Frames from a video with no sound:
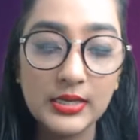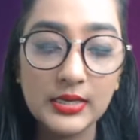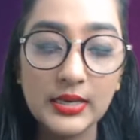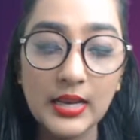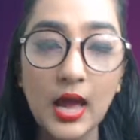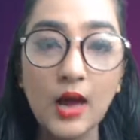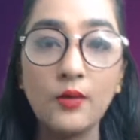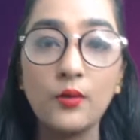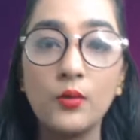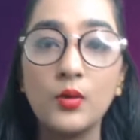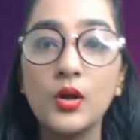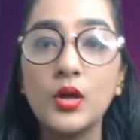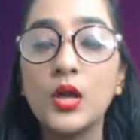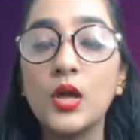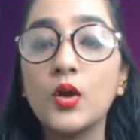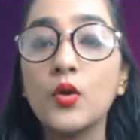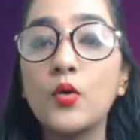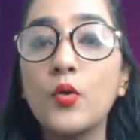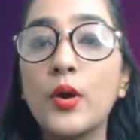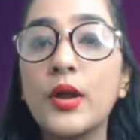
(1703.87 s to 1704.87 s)
Now,
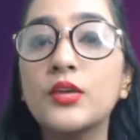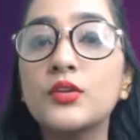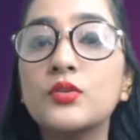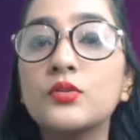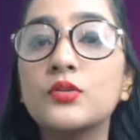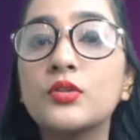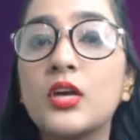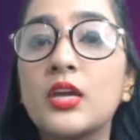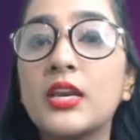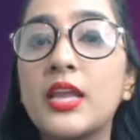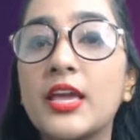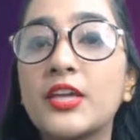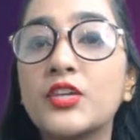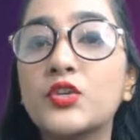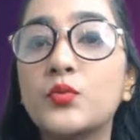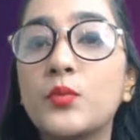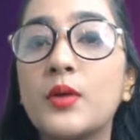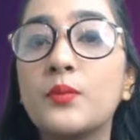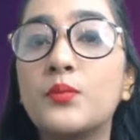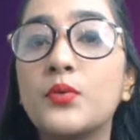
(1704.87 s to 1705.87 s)
going to the
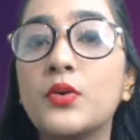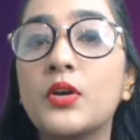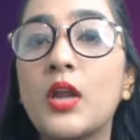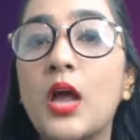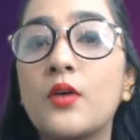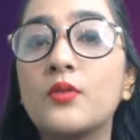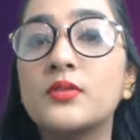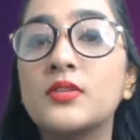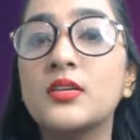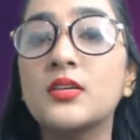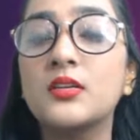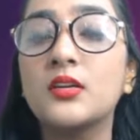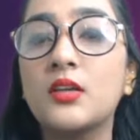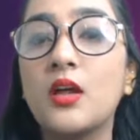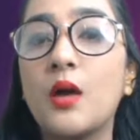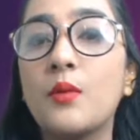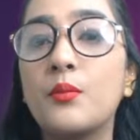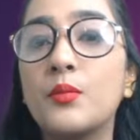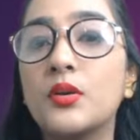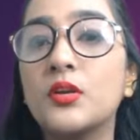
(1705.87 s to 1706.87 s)
next one, pronouns and
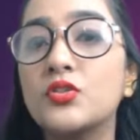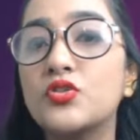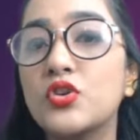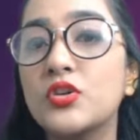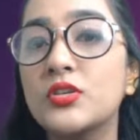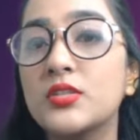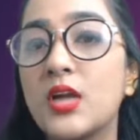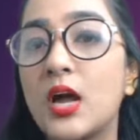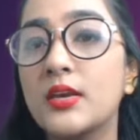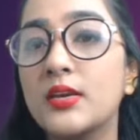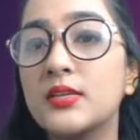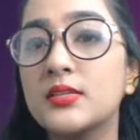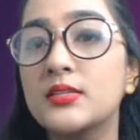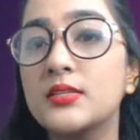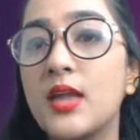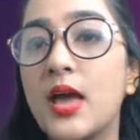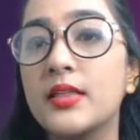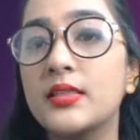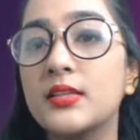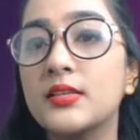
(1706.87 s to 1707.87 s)
determiners. Just
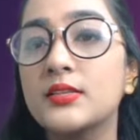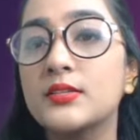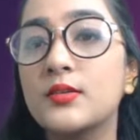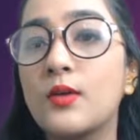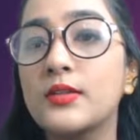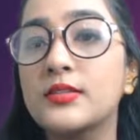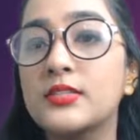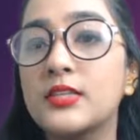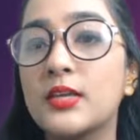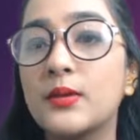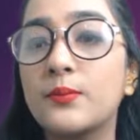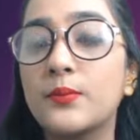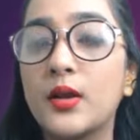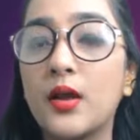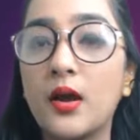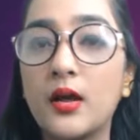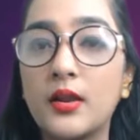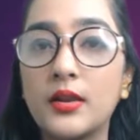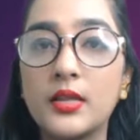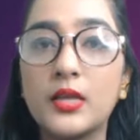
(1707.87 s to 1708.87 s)
understand this concept
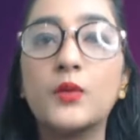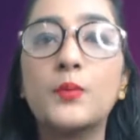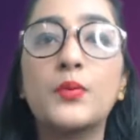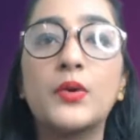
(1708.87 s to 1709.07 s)
clearly.